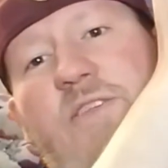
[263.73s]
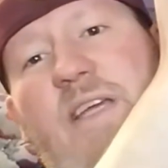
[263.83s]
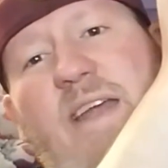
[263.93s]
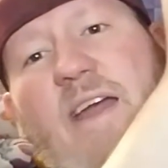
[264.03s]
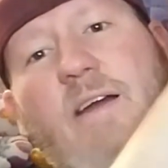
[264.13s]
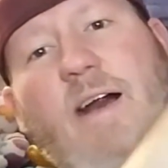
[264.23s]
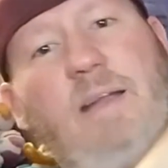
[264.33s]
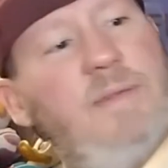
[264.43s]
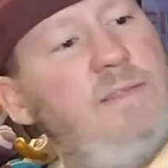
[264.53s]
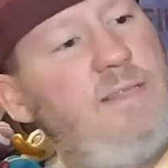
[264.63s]
get hair on
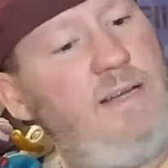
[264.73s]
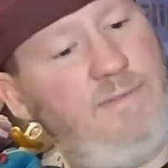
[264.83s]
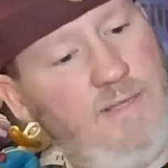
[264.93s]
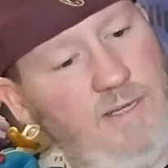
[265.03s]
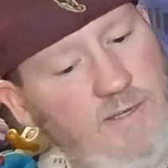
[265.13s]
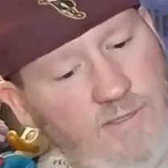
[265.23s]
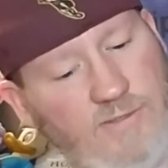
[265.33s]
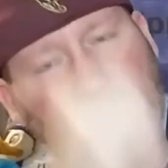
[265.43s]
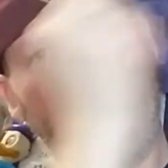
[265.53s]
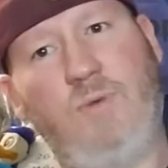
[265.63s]
them and stuff. So
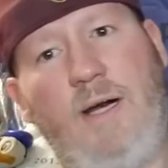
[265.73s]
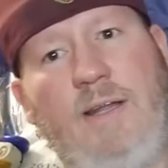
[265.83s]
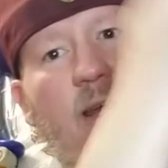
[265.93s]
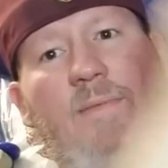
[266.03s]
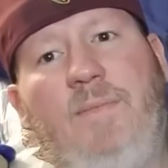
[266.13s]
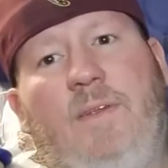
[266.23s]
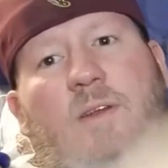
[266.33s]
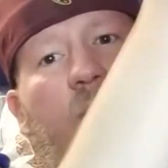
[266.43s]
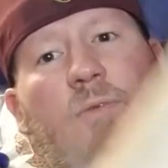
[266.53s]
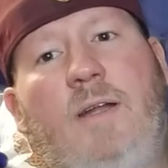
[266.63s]
just run a
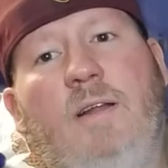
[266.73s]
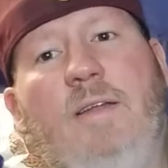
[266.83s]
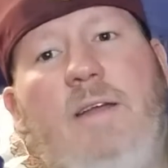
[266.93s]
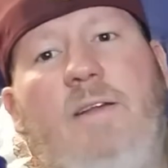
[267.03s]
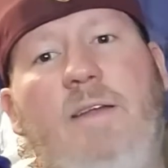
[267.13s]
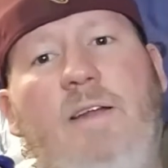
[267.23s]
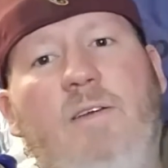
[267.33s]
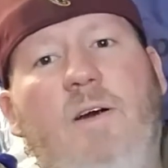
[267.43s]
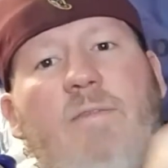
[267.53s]
lint cleaner over